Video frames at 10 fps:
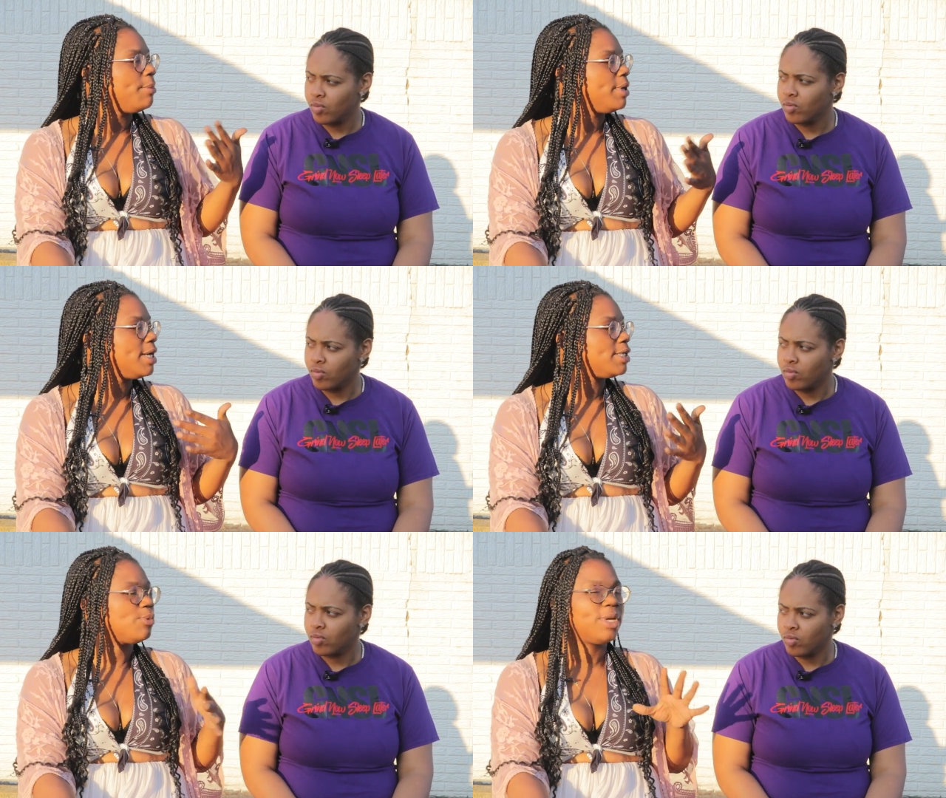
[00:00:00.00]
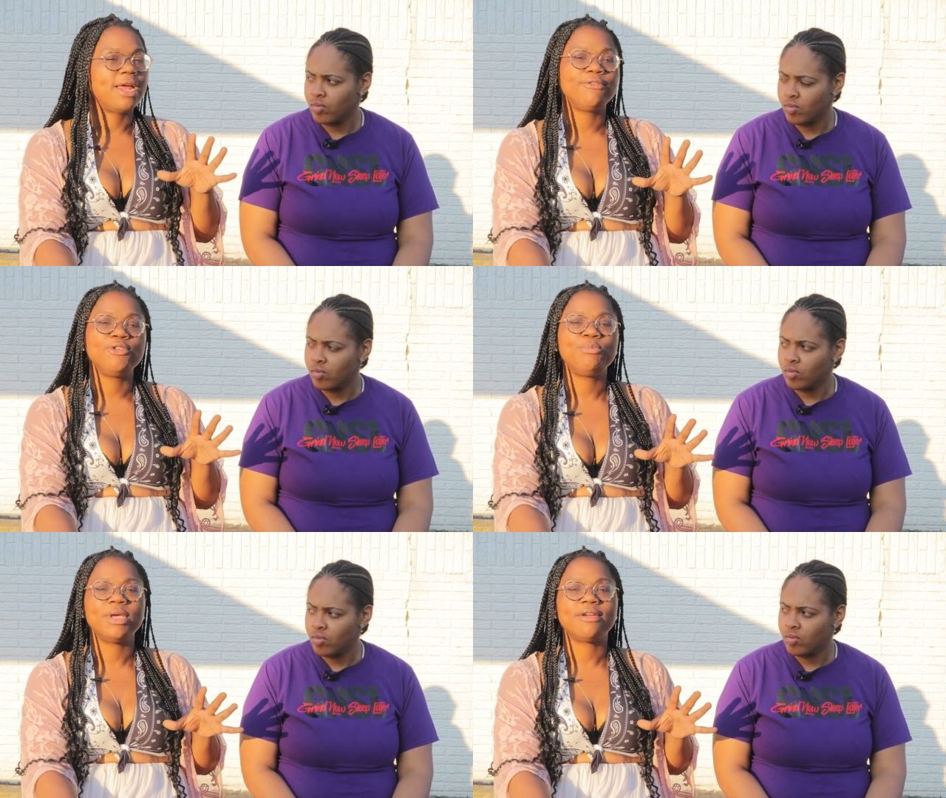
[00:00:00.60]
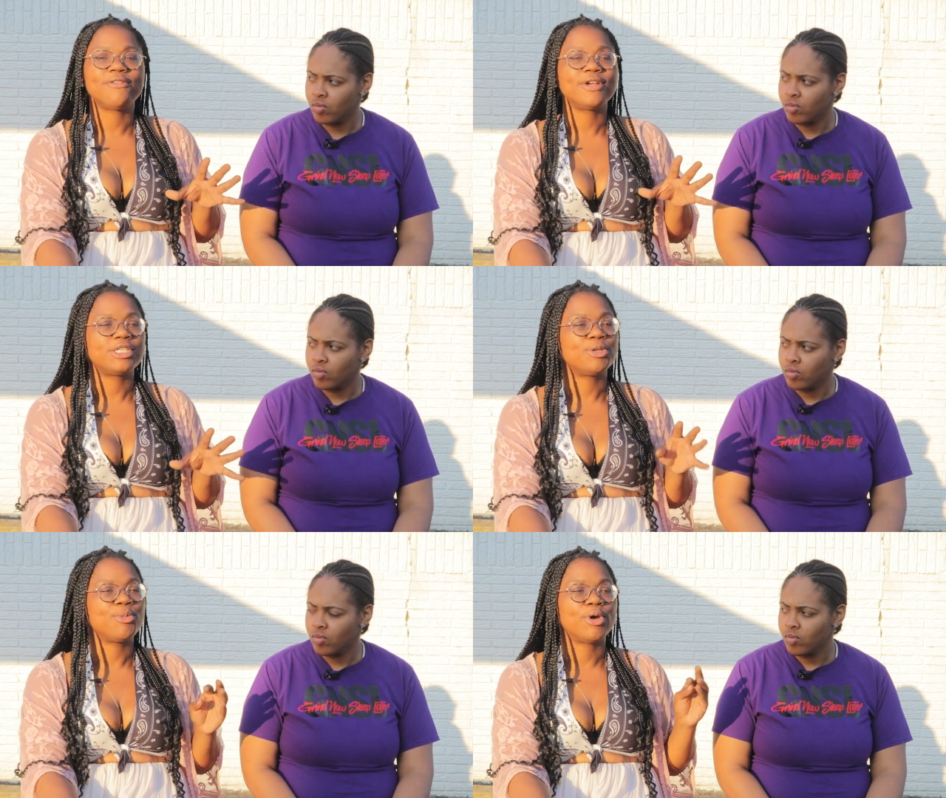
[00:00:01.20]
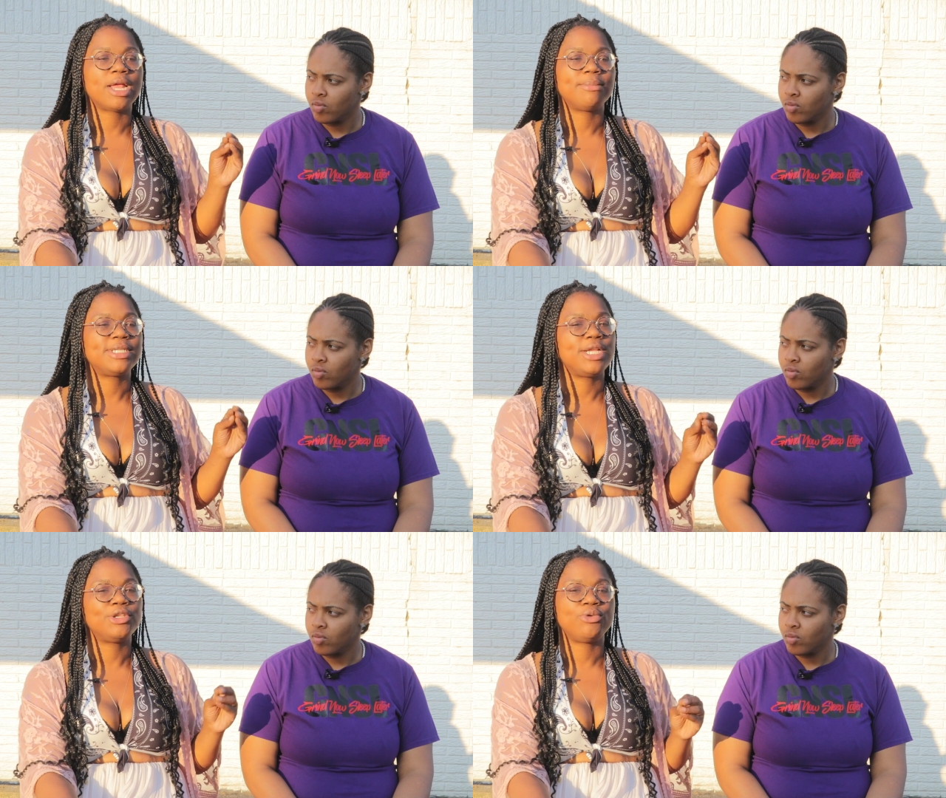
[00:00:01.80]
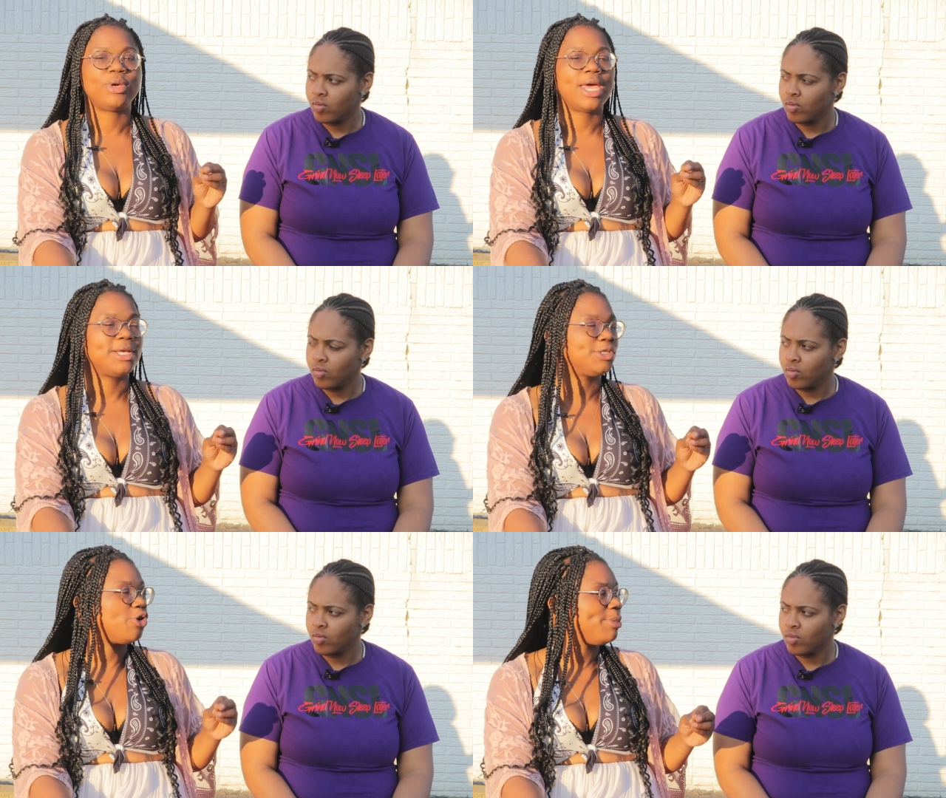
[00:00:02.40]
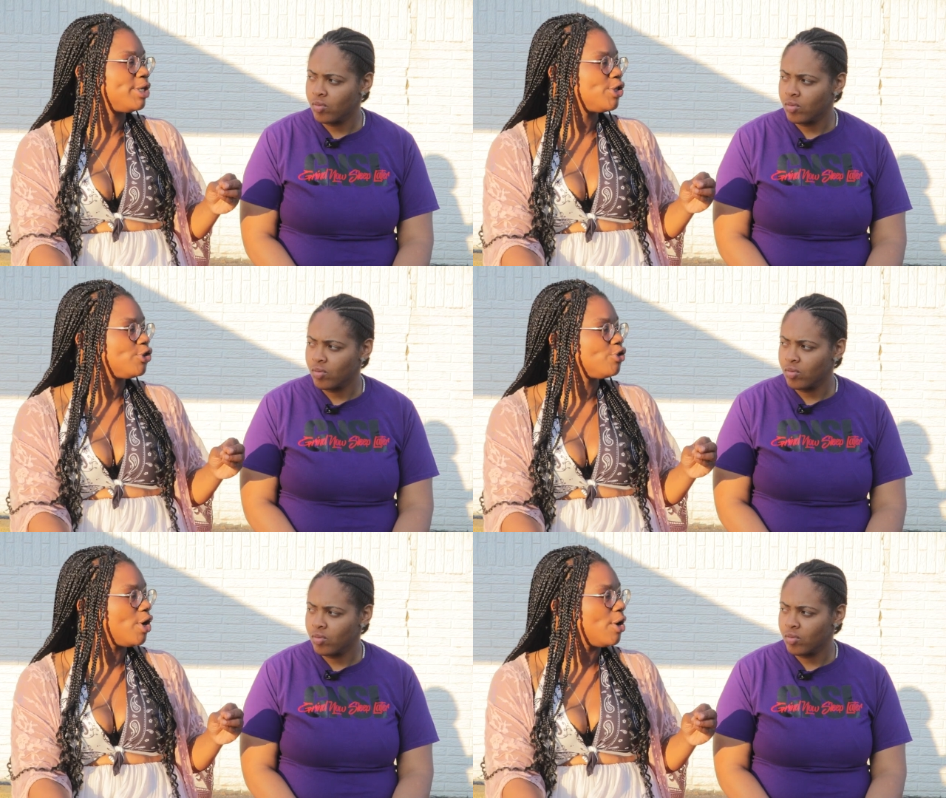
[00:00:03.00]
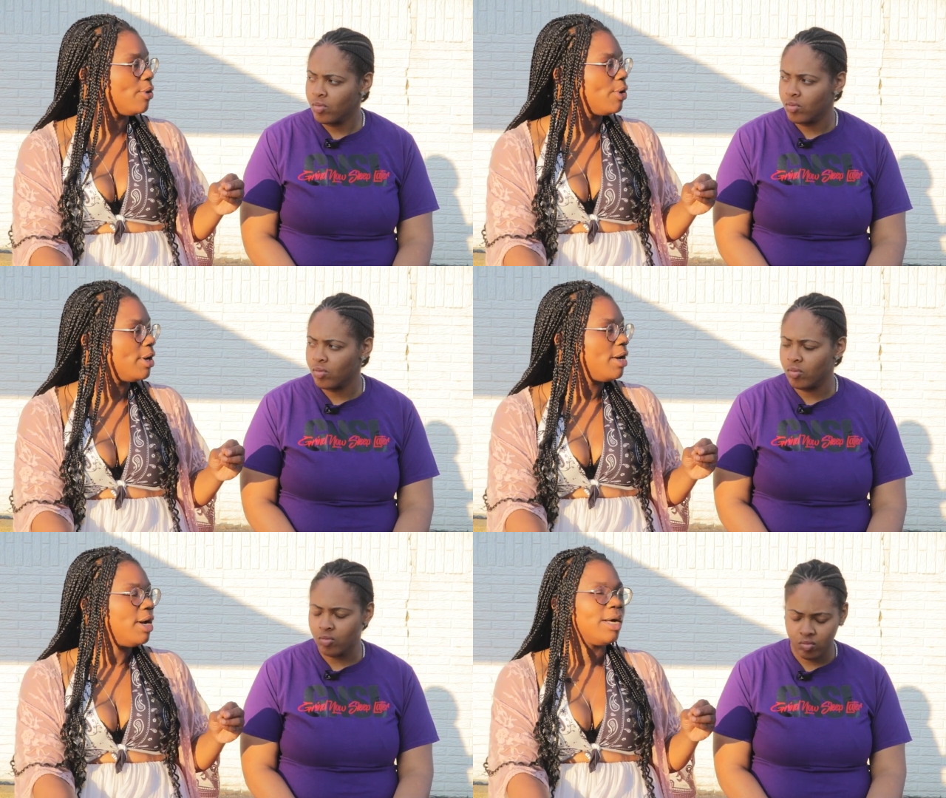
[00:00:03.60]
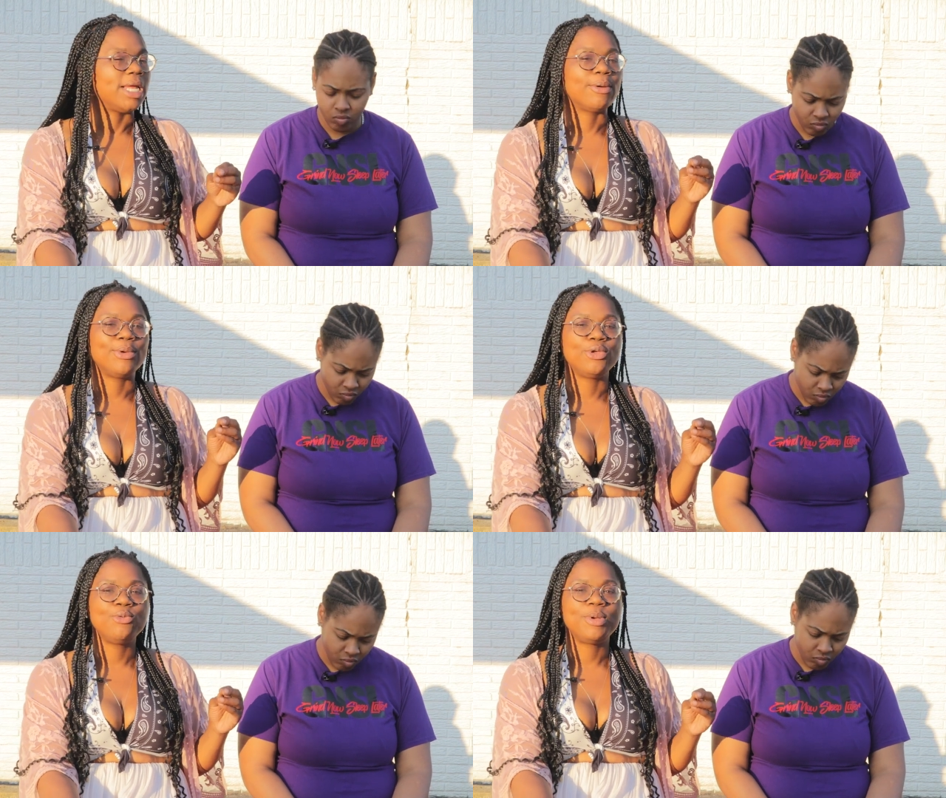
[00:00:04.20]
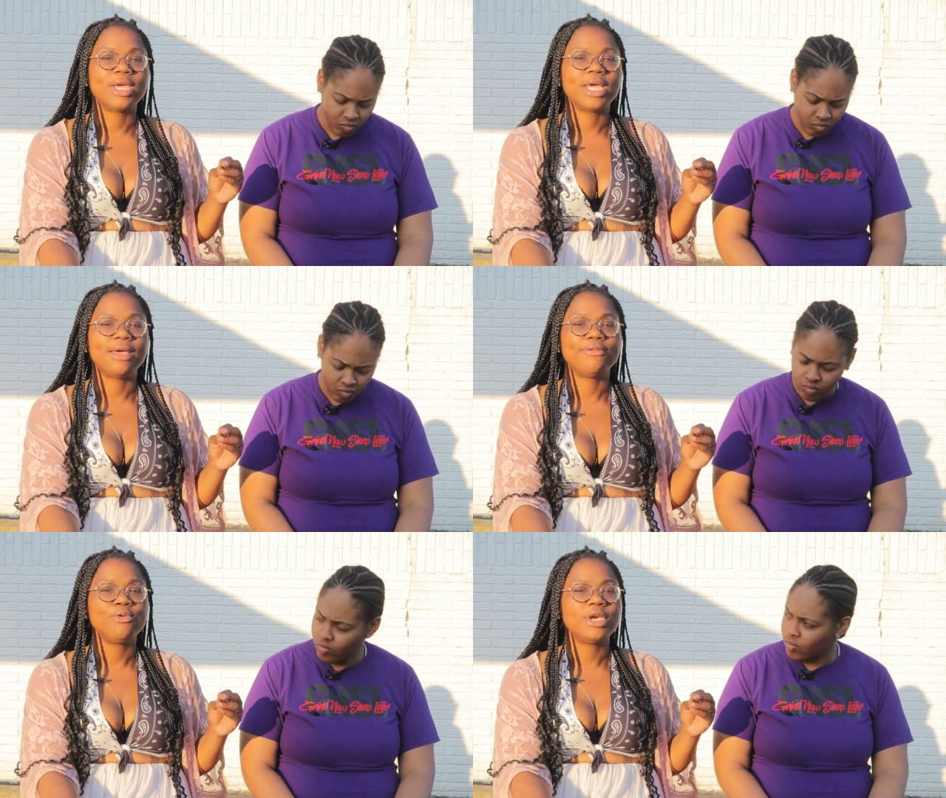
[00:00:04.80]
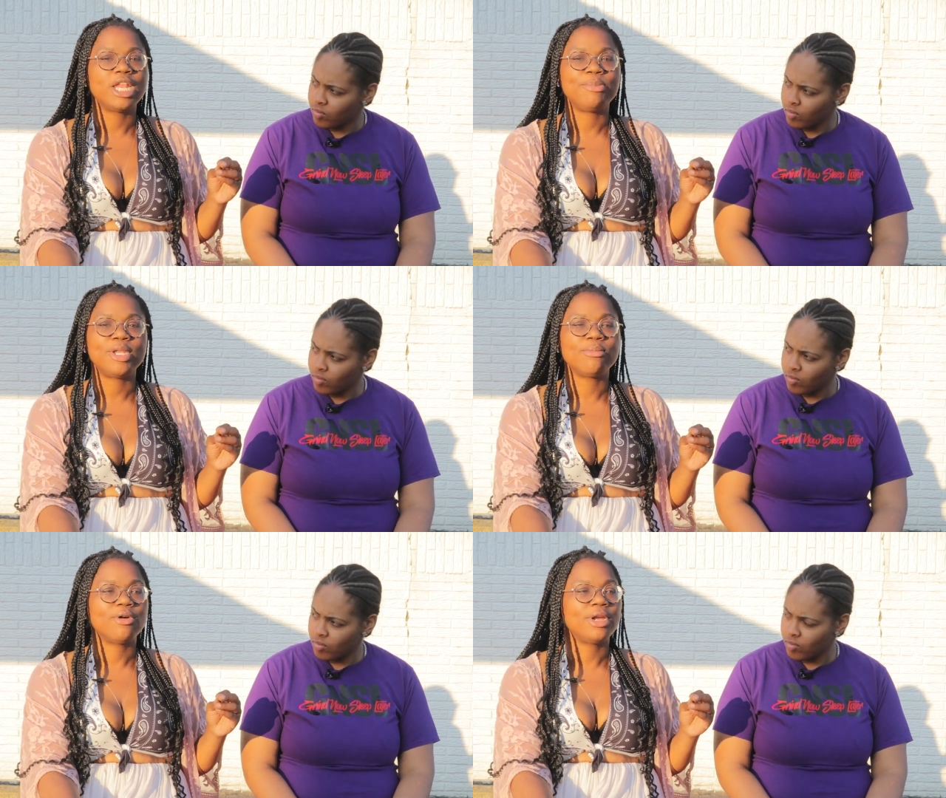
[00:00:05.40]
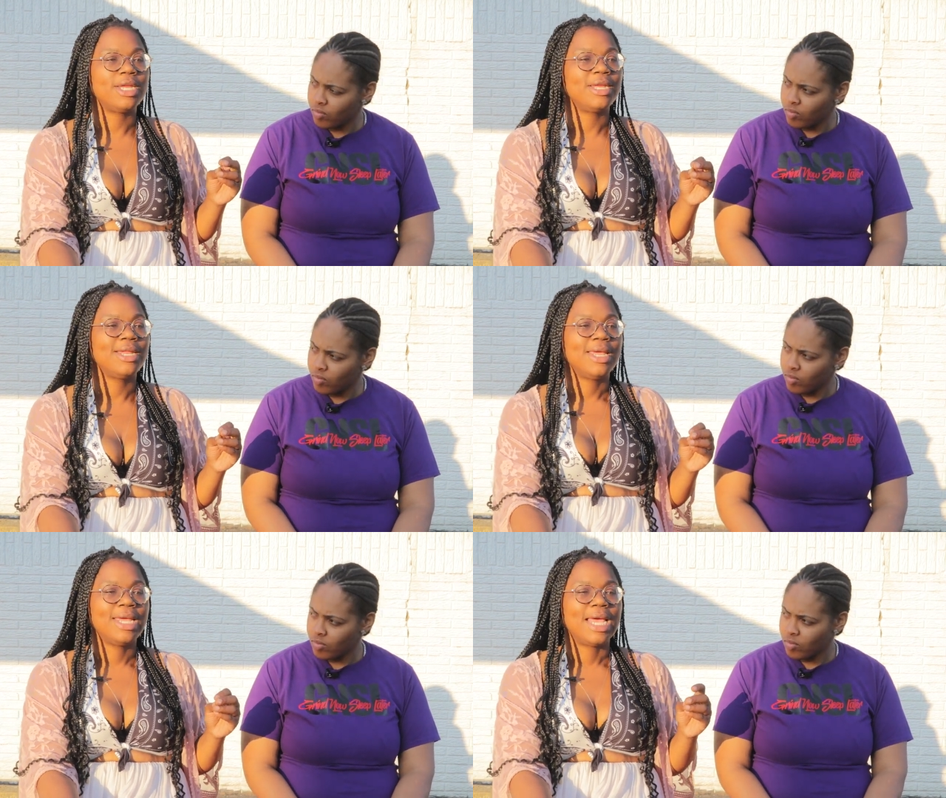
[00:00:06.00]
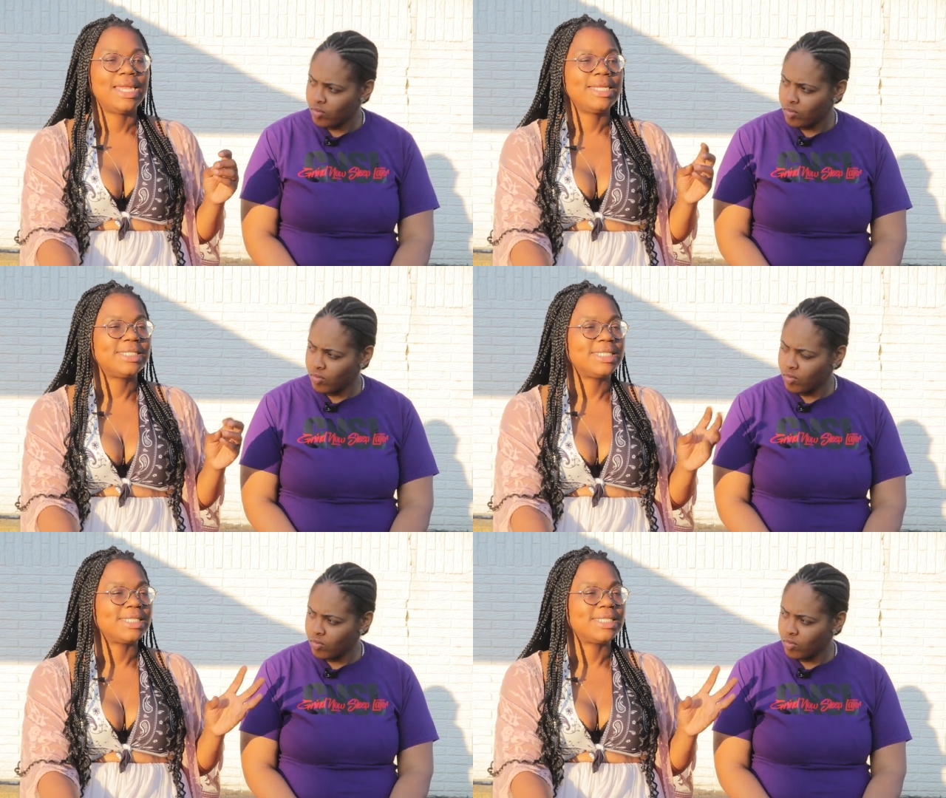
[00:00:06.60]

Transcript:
Speaker 1: because whatever you pick first in the morning i'm telling you it has so much control mm. like when you pick up, if you get up in the morning and it's